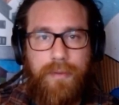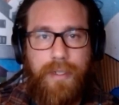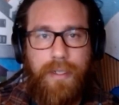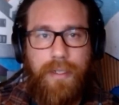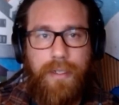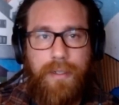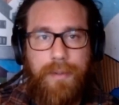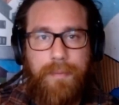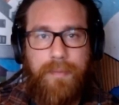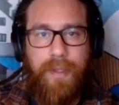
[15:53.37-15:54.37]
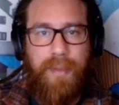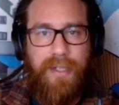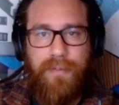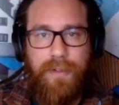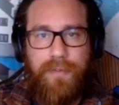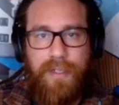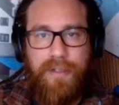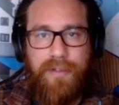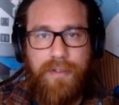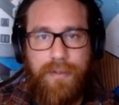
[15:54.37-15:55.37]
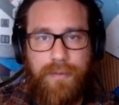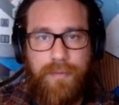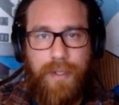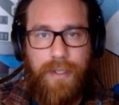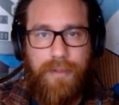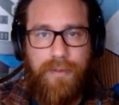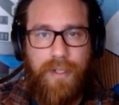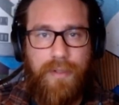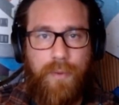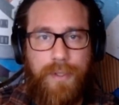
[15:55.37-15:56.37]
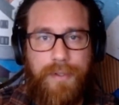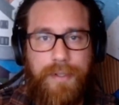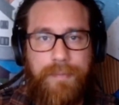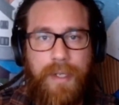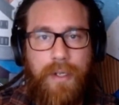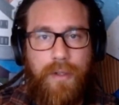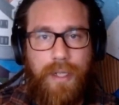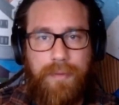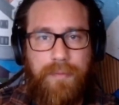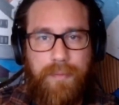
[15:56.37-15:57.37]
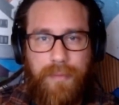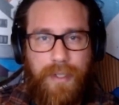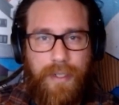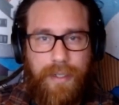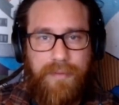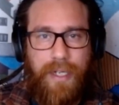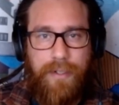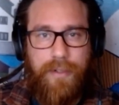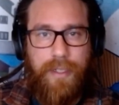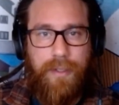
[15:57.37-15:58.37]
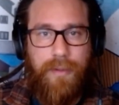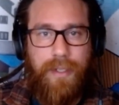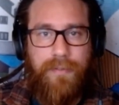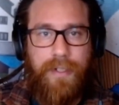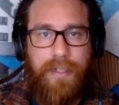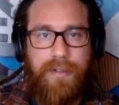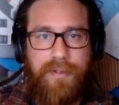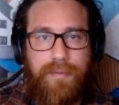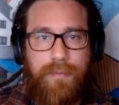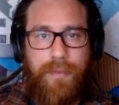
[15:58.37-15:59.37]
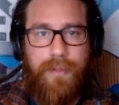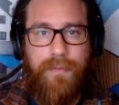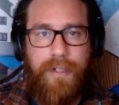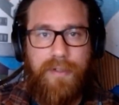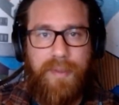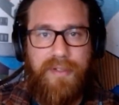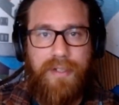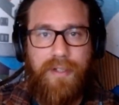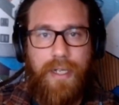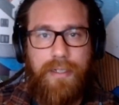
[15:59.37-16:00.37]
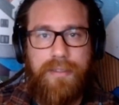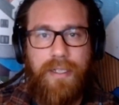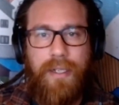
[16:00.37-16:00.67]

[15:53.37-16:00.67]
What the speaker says: the P50s and whatnot, like the data at various percentiles.